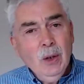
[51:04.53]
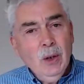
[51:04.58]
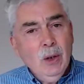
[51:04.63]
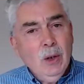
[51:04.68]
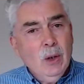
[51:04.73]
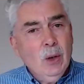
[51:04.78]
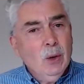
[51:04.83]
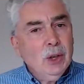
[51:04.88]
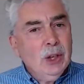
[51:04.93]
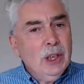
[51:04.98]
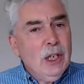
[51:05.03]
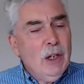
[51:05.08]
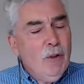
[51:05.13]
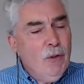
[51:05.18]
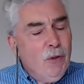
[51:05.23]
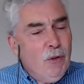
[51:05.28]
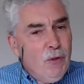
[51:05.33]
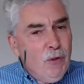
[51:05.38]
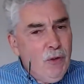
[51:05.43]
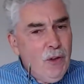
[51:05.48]
You see,
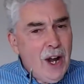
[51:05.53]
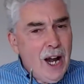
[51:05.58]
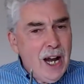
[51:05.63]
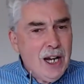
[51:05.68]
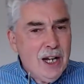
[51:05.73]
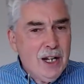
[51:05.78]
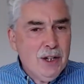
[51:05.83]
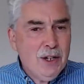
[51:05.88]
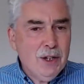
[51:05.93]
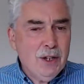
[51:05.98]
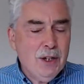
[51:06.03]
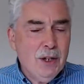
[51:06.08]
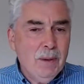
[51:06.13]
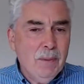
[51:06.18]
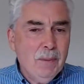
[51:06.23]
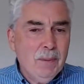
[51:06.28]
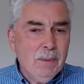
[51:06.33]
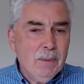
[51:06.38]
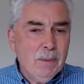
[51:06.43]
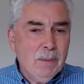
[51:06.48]
faith
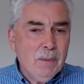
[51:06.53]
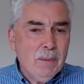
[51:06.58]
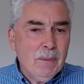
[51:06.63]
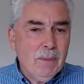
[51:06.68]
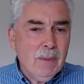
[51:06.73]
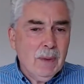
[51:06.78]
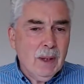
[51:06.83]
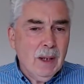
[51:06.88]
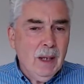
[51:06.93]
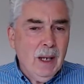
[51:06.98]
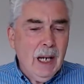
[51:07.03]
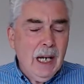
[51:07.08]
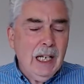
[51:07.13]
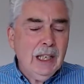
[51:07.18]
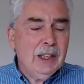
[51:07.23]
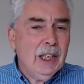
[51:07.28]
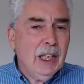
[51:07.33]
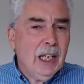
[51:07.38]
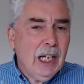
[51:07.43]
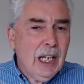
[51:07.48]

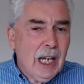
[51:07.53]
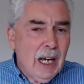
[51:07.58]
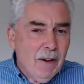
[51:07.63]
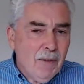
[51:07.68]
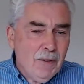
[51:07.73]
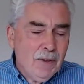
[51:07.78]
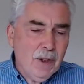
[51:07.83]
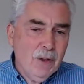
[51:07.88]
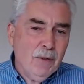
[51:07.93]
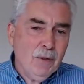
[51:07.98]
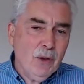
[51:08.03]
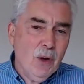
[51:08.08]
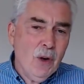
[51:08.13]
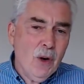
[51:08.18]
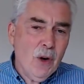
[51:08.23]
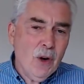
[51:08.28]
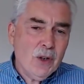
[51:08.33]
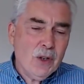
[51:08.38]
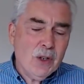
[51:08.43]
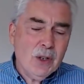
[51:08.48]
is a gift of
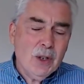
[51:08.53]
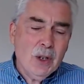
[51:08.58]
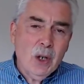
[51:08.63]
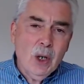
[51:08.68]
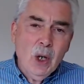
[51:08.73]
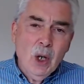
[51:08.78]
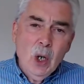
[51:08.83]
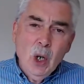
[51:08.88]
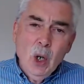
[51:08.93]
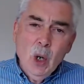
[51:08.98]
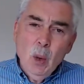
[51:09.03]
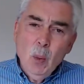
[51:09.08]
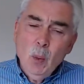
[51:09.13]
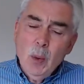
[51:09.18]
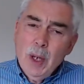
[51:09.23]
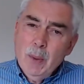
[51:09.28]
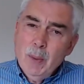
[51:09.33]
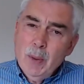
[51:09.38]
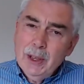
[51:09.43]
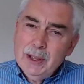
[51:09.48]
God.
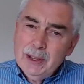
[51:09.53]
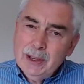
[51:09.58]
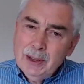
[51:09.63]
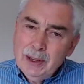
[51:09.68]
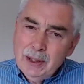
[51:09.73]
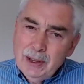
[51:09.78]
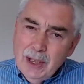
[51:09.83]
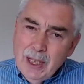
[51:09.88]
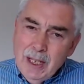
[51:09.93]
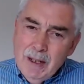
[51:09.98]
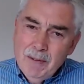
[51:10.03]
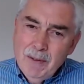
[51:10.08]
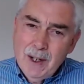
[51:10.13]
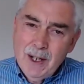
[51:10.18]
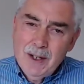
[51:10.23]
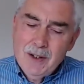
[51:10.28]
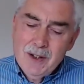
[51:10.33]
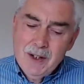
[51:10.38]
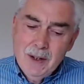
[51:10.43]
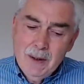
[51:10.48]
We receive
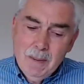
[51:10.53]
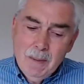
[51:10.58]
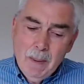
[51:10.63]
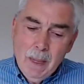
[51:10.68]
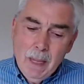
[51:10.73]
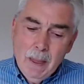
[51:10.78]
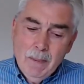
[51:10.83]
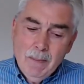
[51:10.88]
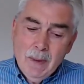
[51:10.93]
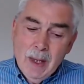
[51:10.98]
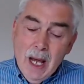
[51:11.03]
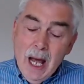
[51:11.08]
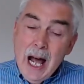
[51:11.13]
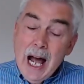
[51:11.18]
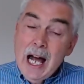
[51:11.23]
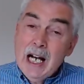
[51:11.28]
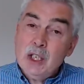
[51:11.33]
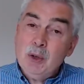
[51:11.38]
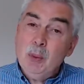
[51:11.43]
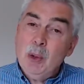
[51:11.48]
it
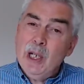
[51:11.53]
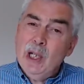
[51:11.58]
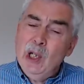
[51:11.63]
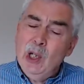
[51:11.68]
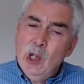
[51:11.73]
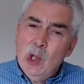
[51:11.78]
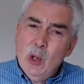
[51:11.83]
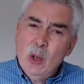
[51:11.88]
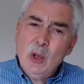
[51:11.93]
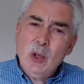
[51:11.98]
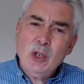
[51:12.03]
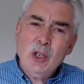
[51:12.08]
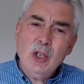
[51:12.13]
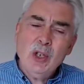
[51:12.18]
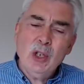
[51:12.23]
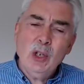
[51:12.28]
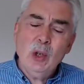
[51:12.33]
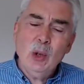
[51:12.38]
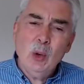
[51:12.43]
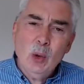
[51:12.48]
as we look to the
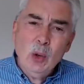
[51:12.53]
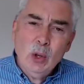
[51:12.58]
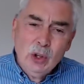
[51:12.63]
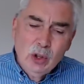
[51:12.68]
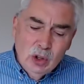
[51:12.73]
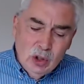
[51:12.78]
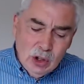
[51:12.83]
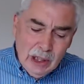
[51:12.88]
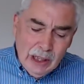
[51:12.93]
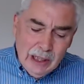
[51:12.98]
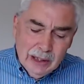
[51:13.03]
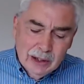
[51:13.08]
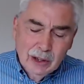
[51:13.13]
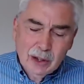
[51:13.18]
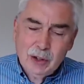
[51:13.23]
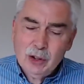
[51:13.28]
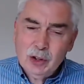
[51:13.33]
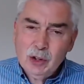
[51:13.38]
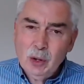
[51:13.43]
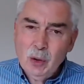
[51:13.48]
Lord
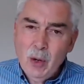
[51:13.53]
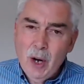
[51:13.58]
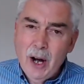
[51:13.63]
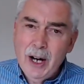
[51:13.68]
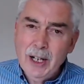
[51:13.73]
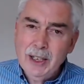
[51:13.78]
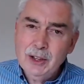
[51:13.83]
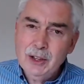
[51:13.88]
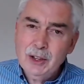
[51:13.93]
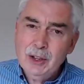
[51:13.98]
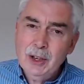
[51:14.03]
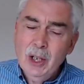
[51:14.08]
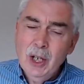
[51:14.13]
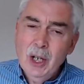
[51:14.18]
Jesus Christ,